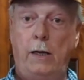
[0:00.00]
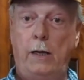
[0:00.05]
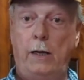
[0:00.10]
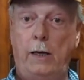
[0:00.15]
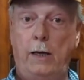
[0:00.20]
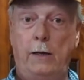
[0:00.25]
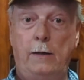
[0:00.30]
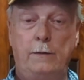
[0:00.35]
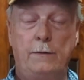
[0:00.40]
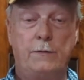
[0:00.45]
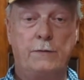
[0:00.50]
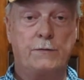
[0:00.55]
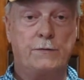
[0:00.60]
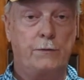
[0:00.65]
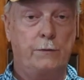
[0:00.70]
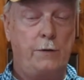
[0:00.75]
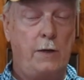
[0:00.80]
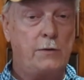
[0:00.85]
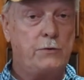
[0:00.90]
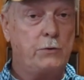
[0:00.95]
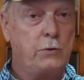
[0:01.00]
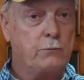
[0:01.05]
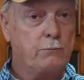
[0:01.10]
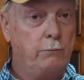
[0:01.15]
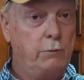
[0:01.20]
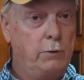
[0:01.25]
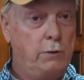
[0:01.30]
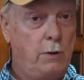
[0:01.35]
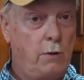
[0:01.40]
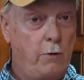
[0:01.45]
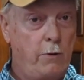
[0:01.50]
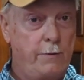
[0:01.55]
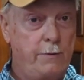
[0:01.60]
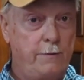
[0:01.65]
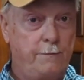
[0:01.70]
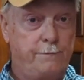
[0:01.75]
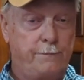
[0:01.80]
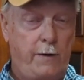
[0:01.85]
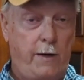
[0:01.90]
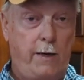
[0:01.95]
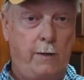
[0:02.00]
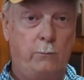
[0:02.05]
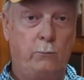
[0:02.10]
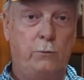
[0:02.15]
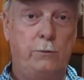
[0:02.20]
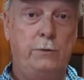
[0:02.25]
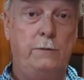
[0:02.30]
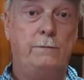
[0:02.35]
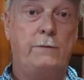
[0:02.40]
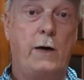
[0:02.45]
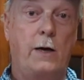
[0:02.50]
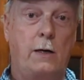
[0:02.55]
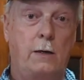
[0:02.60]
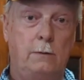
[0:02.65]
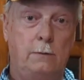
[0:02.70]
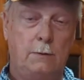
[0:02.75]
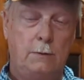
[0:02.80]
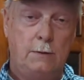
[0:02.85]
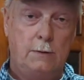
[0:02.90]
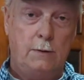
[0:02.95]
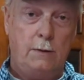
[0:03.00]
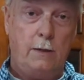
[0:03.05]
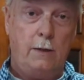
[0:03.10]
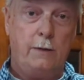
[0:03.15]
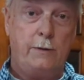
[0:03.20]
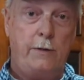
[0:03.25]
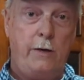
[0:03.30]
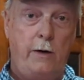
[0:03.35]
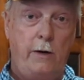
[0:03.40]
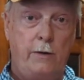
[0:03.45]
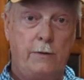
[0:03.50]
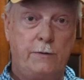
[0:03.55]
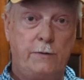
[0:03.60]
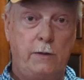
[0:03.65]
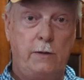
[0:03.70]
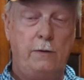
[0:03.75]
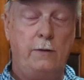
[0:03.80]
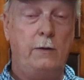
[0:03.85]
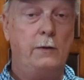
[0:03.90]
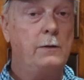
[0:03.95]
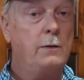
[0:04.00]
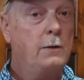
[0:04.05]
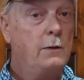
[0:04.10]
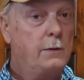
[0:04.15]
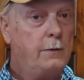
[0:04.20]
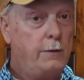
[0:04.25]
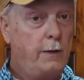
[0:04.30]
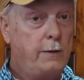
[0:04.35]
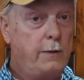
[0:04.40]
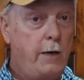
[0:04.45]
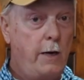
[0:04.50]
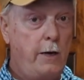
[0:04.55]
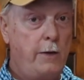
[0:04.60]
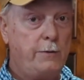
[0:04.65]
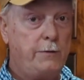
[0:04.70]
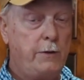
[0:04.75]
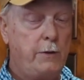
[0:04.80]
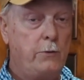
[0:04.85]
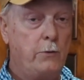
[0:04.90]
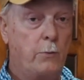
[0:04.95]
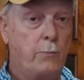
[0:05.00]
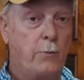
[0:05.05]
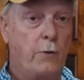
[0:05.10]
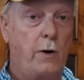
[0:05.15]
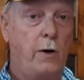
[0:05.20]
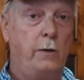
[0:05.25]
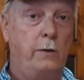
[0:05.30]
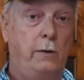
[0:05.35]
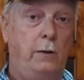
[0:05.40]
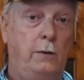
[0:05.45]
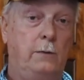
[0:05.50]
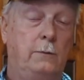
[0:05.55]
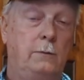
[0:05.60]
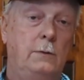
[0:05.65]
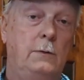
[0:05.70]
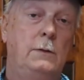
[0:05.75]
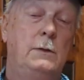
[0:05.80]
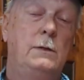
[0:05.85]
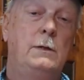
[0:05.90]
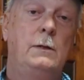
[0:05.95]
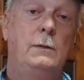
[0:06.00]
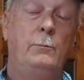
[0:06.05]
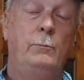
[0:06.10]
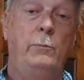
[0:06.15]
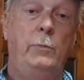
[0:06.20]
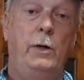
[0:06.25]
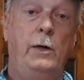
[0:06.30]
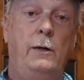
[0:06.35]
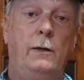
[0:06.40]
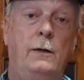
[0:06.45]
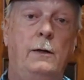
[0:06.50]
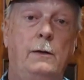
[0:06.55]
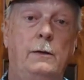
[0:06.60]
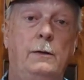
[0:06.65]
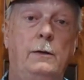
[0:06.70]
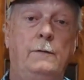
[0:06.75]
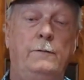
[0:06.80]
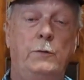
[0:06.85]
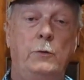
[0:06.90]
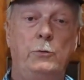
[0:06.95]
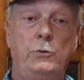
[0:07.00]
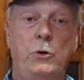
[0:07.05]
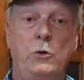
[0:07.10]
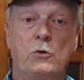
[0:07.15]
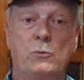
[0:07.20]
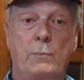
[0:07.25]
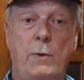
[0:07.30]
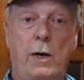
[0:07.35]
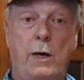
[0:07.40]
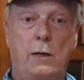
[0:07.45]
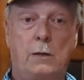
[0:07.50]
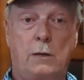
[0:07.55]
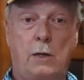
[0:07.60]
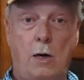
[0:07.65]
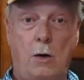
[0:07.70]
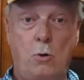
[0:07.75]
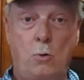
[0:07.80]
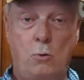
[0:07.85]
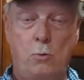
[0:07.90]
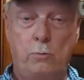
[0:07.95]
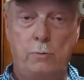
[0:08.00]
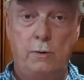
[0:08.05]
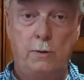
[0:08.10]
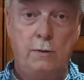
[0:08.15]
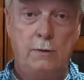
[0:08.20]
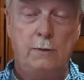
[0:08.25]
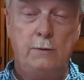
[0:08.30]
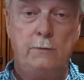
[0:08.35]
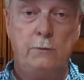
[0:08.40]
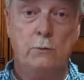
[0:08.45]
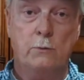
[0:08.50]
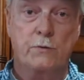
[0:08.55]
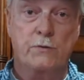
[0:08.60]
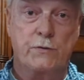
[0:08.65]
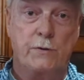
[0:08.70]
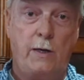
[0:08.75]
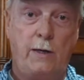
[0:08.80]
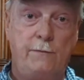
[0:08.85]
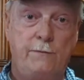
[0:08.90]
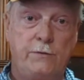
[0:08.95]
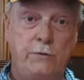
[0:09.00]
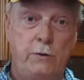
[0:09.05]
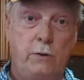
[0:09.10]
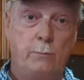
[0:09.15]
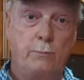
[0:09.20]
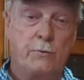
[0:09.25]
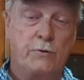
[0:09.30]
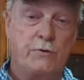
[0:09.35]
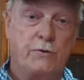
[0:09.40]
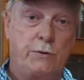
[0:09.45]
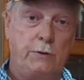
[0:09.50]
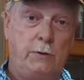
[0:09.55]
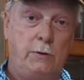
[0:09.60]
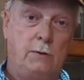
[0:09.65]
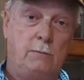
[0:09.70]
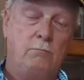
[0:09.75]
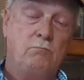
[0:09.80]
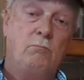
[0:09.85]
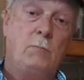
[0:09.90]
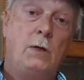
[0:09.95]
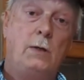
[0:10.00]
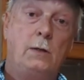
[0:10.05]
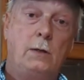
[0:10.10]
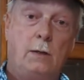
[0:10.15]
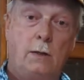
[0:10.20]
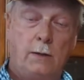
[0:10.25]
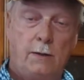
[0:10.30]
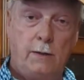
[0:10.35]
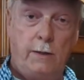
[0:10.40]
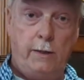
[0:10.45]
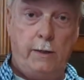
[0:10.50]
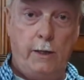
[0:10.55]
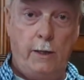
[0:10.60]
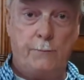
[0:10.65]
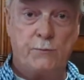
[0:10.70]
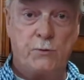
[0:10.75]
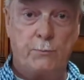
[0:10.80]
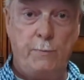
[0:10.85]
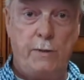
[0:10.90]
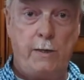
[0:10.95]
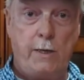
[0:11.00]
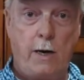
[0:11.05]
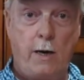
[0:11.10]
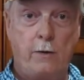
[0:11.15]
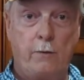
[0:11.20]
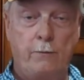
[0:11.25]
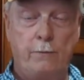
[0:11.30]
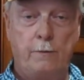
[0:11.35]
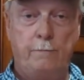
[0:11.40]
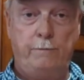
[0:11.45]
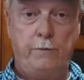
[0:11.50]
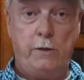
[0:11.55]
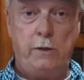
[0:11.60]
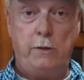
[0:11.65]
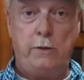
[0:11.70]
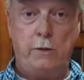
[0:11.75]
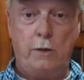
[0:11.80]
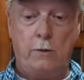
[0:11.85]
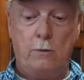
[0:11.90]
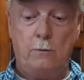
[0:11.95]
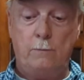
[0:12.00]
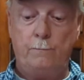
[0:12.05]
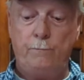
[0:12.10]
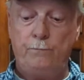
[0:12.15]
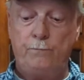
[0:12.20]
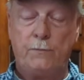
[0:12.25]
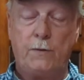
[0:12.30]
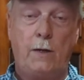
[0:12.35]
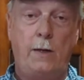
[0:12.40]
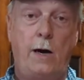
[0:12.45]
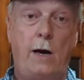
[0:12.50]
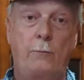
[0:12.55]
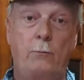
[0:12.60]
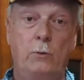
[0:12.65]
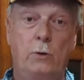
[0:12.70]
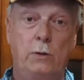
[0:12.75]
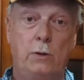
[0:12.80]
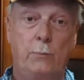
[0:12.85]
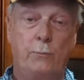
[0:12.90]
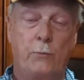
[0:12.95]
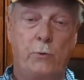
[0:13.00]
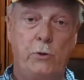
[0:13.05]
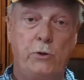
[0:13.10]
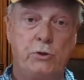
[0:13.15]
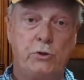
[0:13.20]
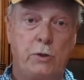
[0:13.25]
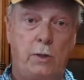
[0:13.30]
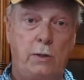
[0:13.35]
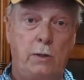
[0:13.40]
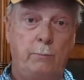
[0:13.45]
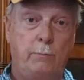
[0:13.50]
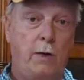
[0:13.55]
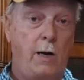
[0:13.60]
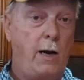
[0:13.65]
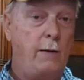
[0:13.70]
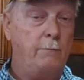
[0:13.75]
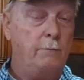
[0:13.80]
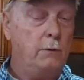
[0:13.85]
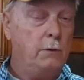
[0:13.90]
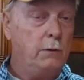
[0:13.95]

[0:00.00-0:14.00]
and so that's just really hard to find when you've got a guarantee that they guarantee their product. But if you'll use my code, you'll save 10%. It helps me out on the video, and I really appreciate it. But